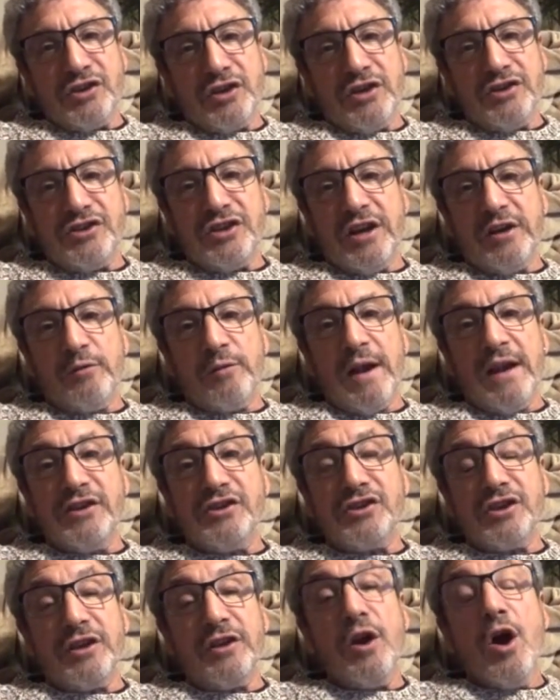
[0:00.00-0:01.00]
to
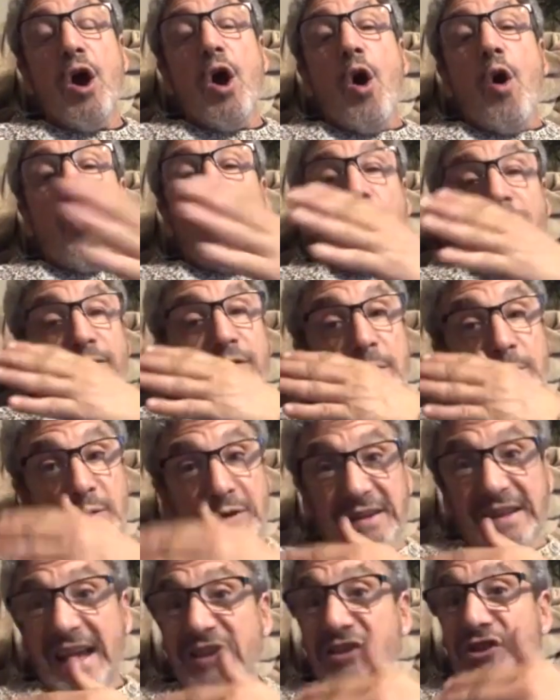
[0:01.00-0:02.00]
generation, or from
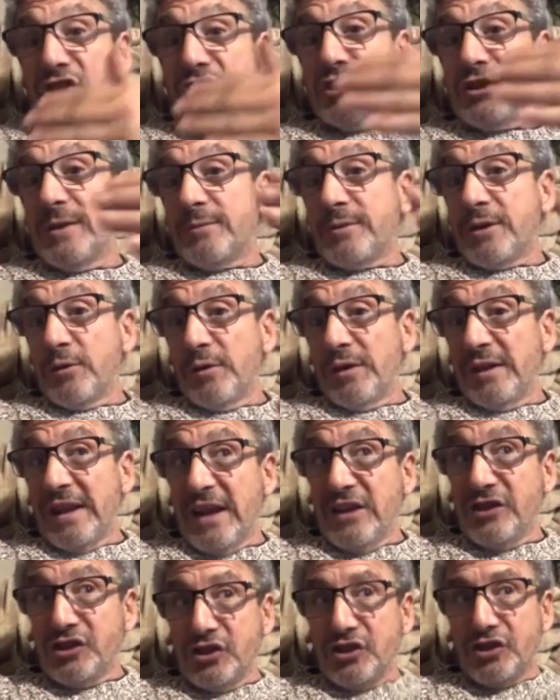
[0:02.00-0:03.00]
relationship to
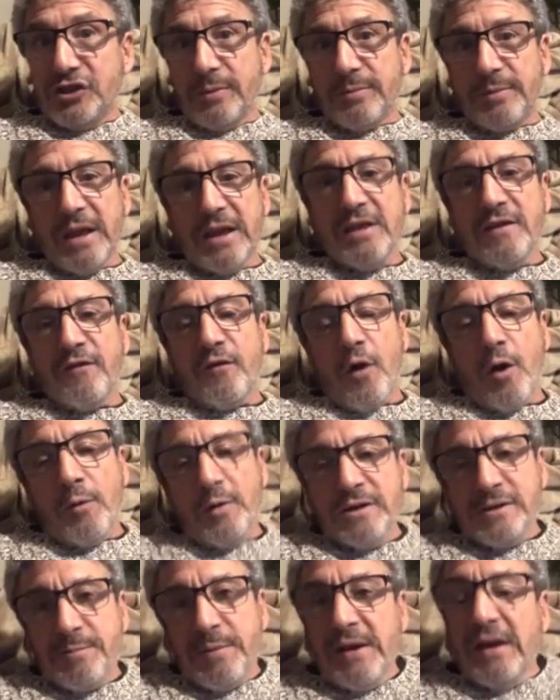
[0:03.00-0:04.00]
relationship, that you've
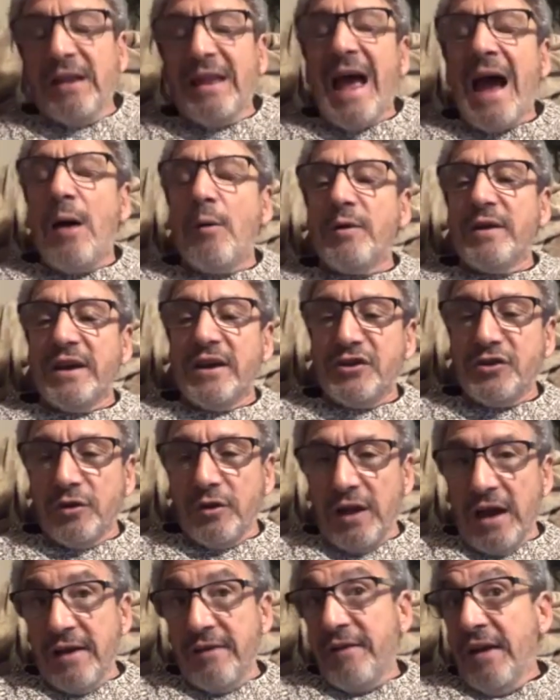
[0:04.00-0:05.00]
always been allowing in your
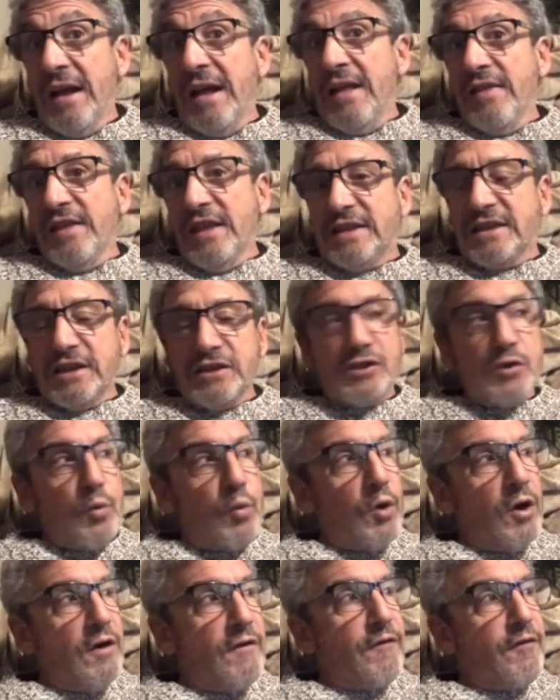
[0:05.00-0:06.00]
life that doesn't
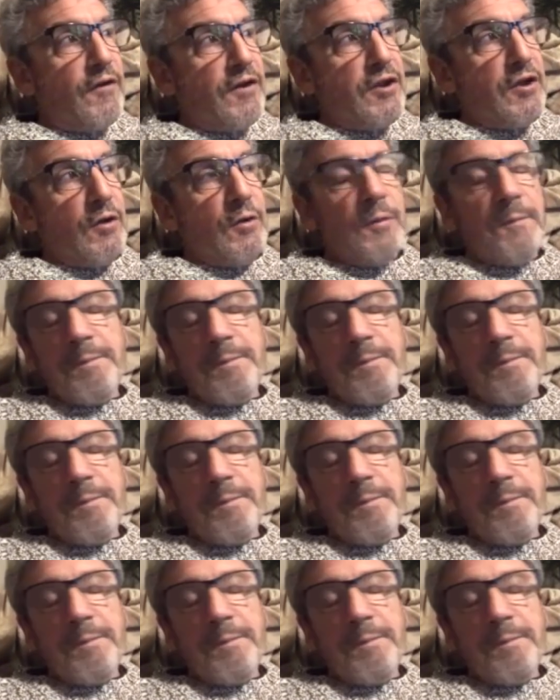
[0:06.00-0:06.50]
work for you.